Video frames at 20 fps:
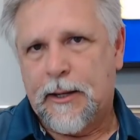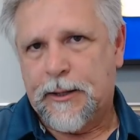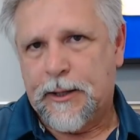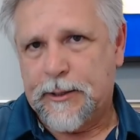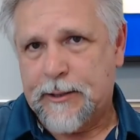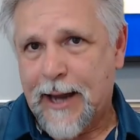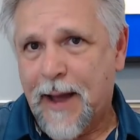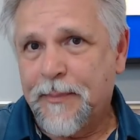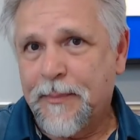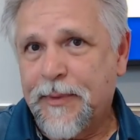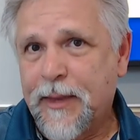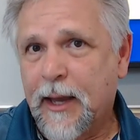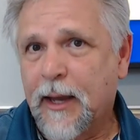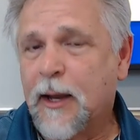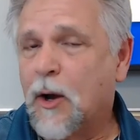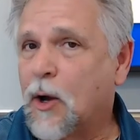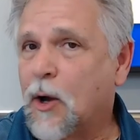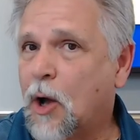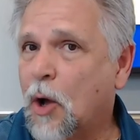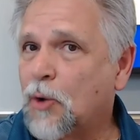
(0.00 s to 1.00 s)
The damn
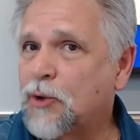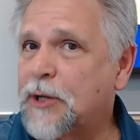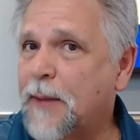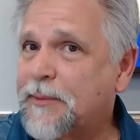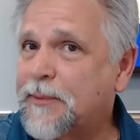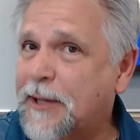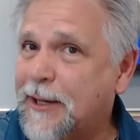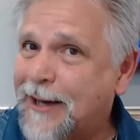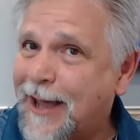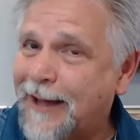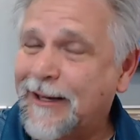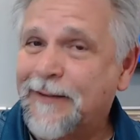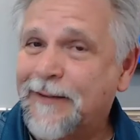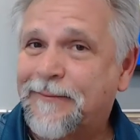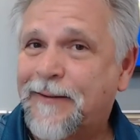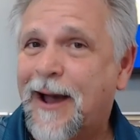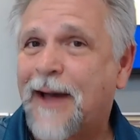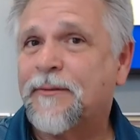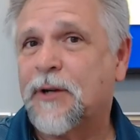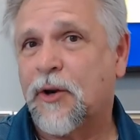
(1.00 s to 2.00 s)
thing goes up to
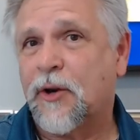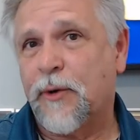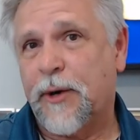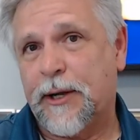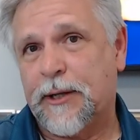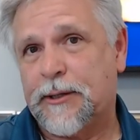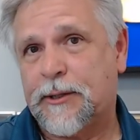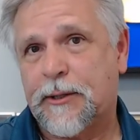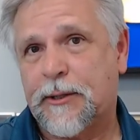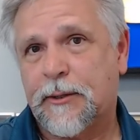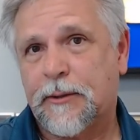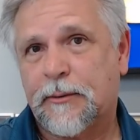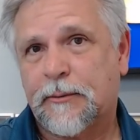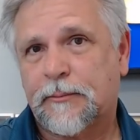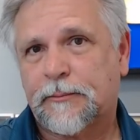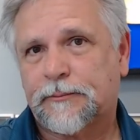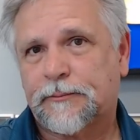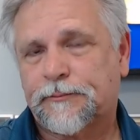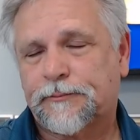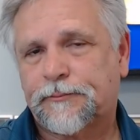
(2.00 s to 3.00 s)
ninety-five degrees.
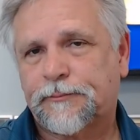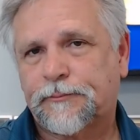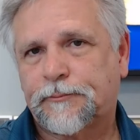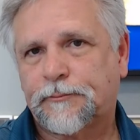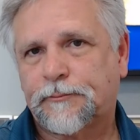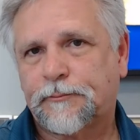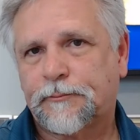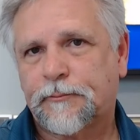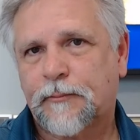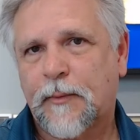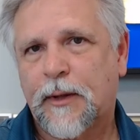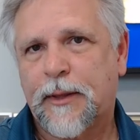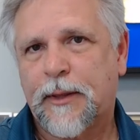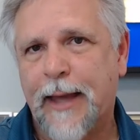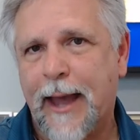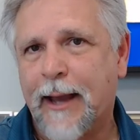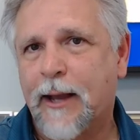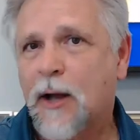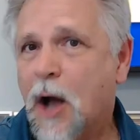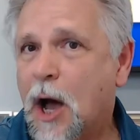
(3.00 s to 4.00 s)

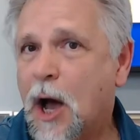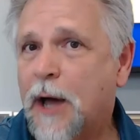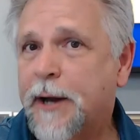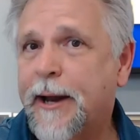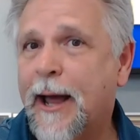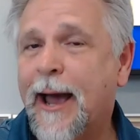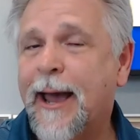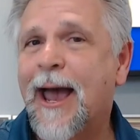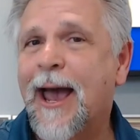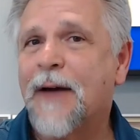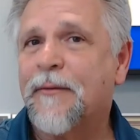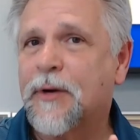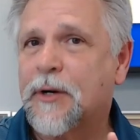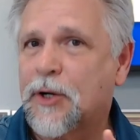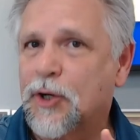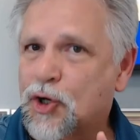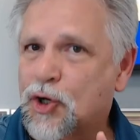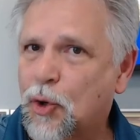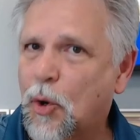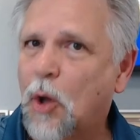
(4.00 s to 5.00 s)
Thank God I have a
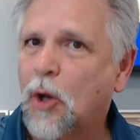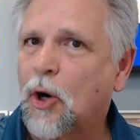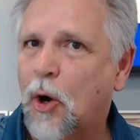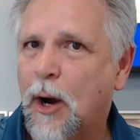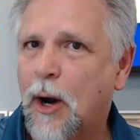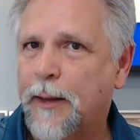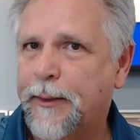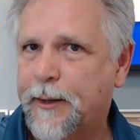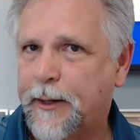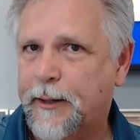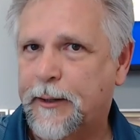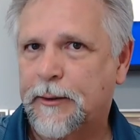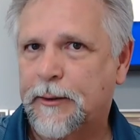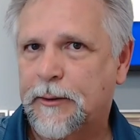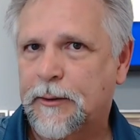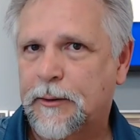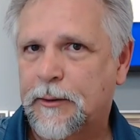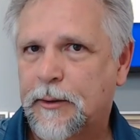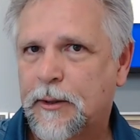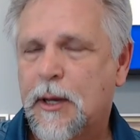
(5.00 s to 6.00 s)
controller on there,
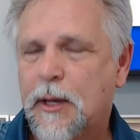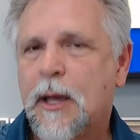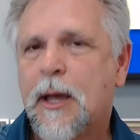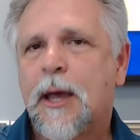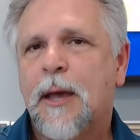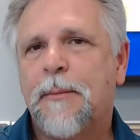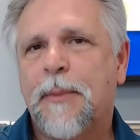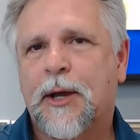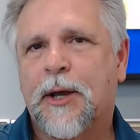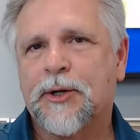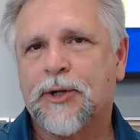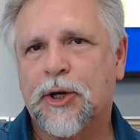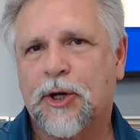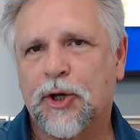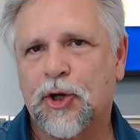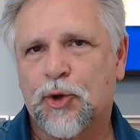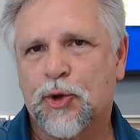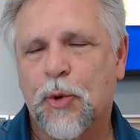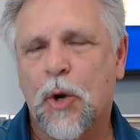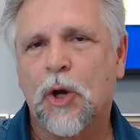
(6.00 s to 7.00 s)
because the
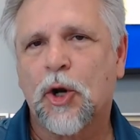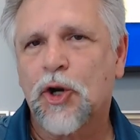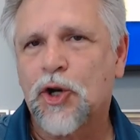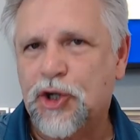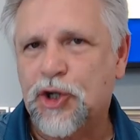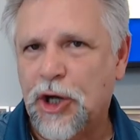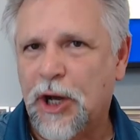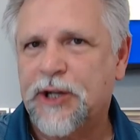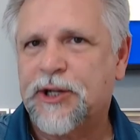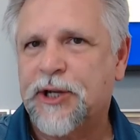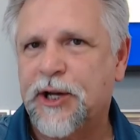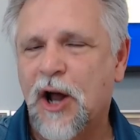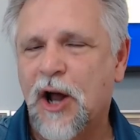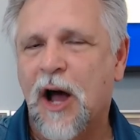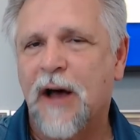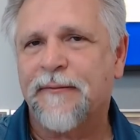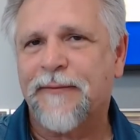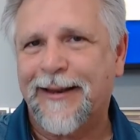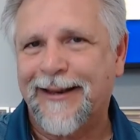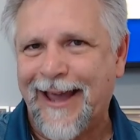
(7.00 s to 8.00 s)
controller shuts it
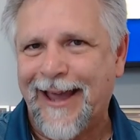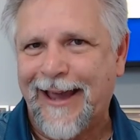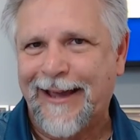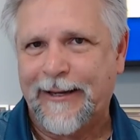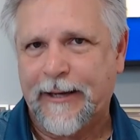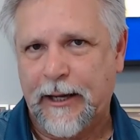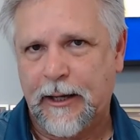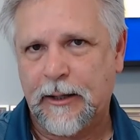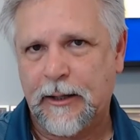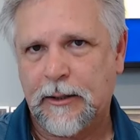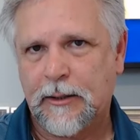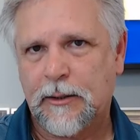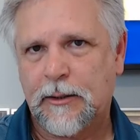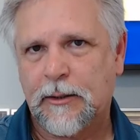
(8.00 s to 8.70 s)
off at eighty.